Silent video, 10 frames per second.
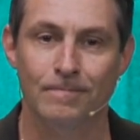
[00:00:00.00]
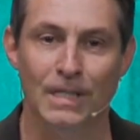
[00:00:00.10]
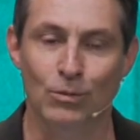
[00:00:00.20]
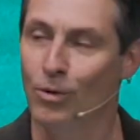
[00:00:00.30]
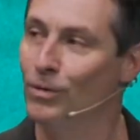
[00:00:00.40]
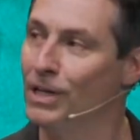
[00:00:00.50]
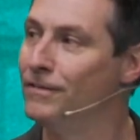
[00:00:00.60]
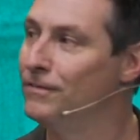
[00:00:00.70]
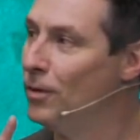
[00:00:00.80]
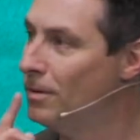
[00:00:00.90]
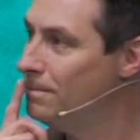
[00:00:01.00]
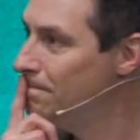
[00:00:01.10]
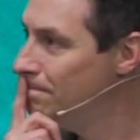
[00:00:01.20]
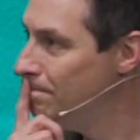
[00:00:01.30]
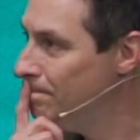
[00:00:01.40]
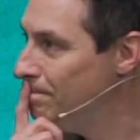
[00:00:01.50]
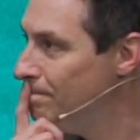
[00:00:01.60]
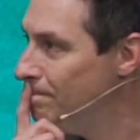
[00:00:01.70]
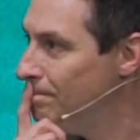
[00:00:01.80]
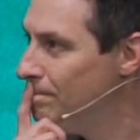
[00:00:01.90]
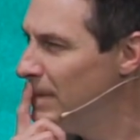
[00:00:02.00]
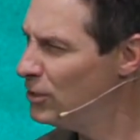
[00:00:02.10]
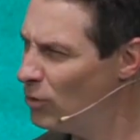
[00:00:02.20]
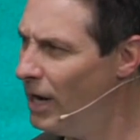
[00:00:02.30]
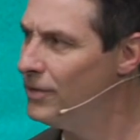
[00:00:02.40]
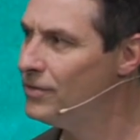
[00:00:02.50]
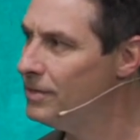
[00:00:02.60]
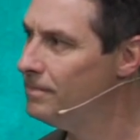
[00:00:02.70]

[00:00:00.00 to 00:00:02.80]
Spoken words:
And what we're living for. In Christ.